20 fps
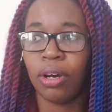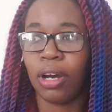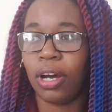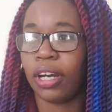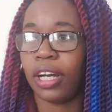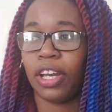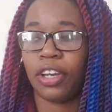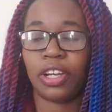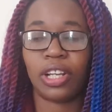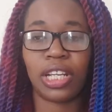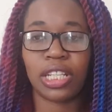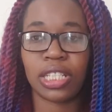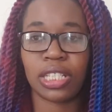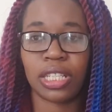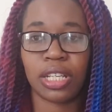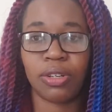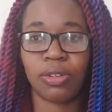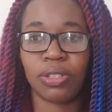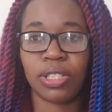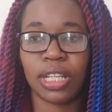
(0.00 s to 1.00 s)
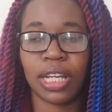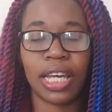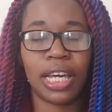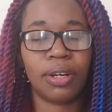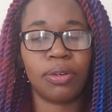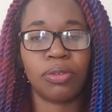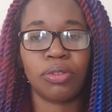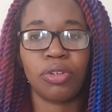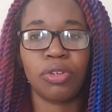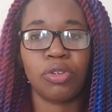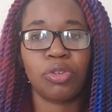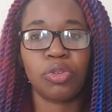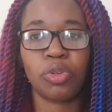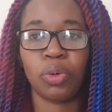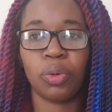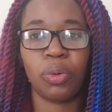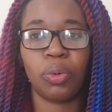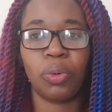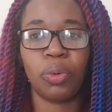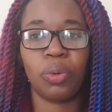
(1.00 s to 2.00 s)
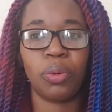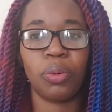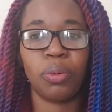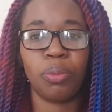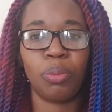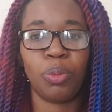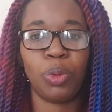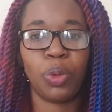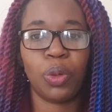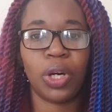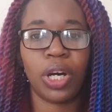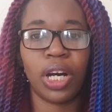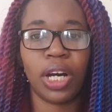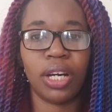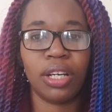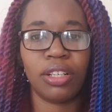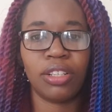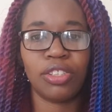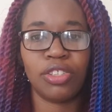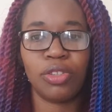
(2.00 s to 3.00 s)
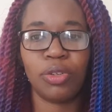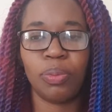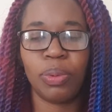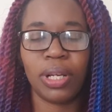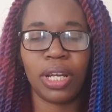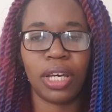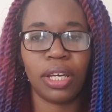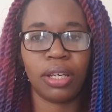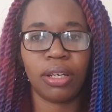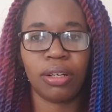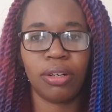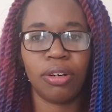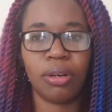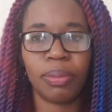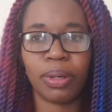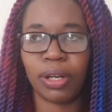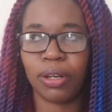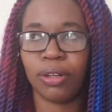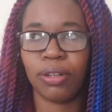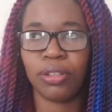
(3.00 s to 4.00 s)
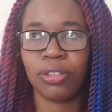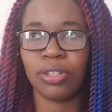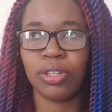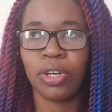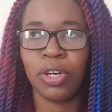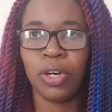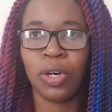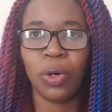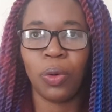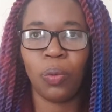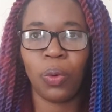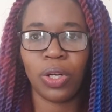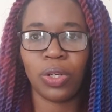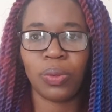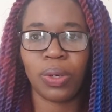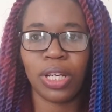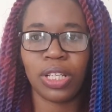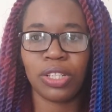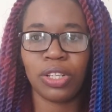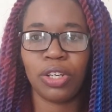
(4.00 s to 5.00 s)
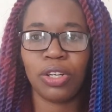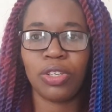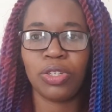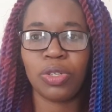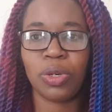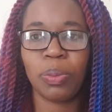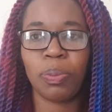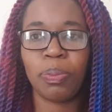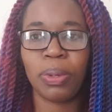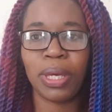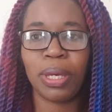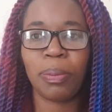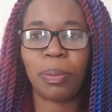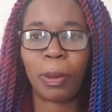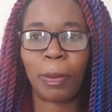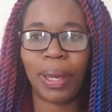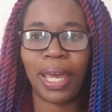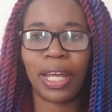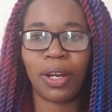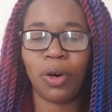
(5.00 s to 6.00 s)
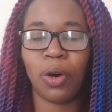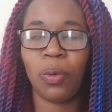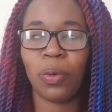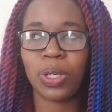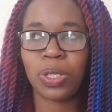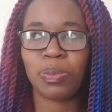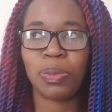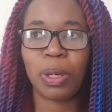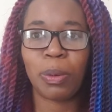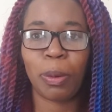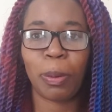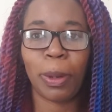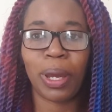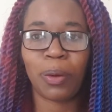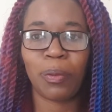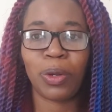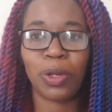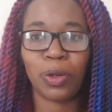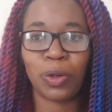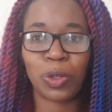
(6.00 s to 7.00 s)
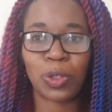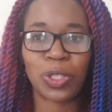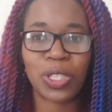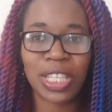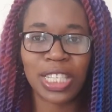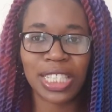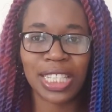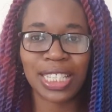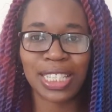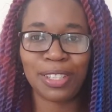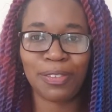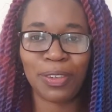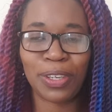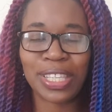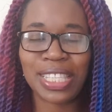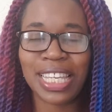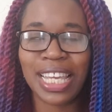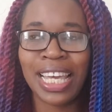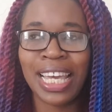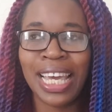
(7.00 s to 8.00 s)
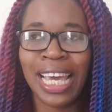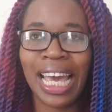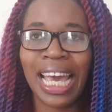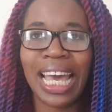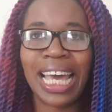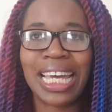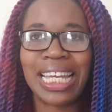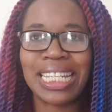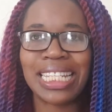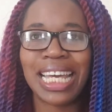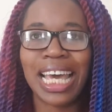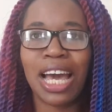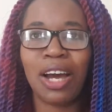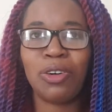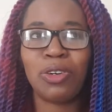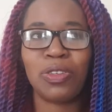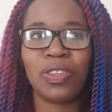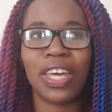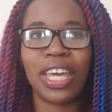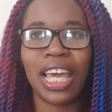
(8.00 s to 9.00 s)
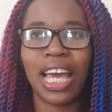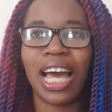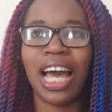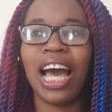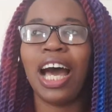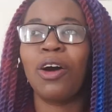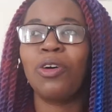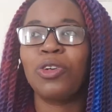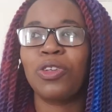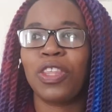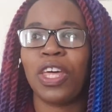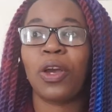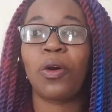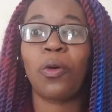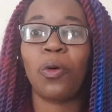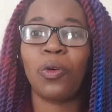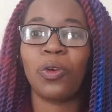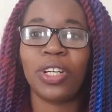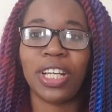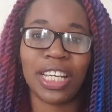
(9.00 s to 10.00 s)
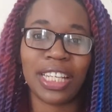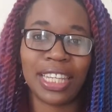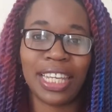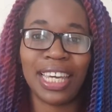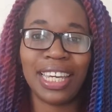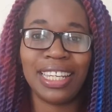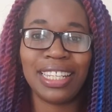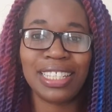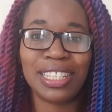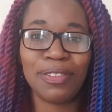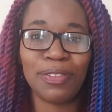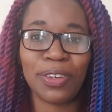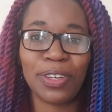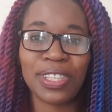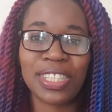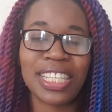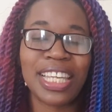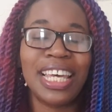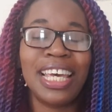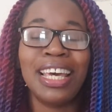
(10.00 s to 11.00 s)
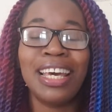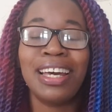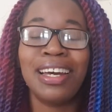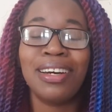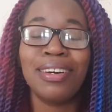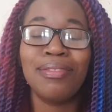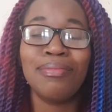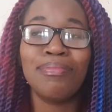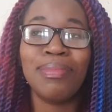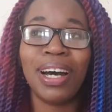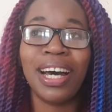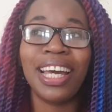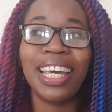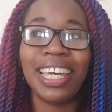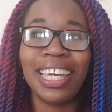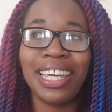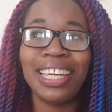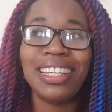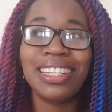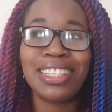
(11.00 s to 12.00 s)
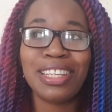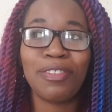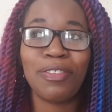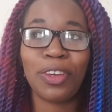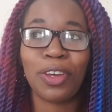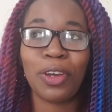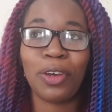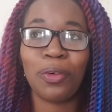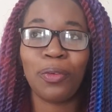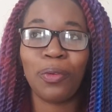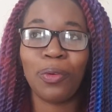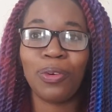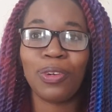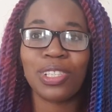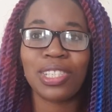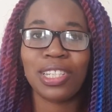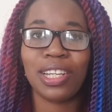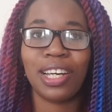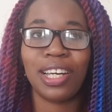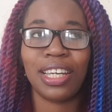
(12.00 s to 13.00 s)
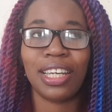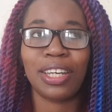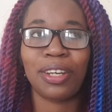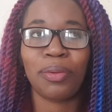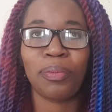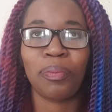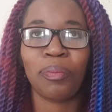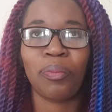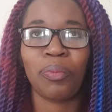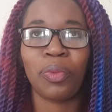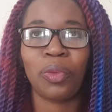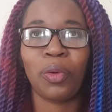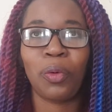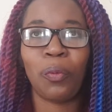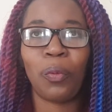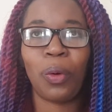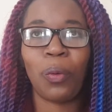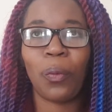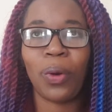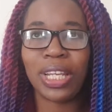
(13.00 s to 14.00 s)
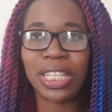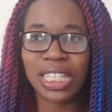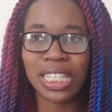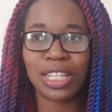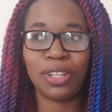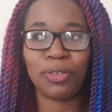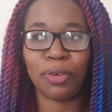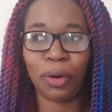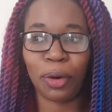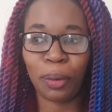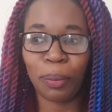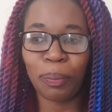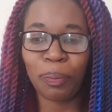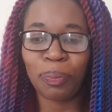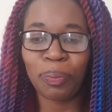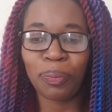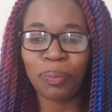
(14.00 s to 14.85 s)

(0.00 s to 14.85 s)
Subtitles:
calculators are not allowed. So you'll be like, oh my God, what do I do? So be prepared. Always be prepared when you go to these interviews. And how do they conduct their interviews? My interview was like, we went in a room,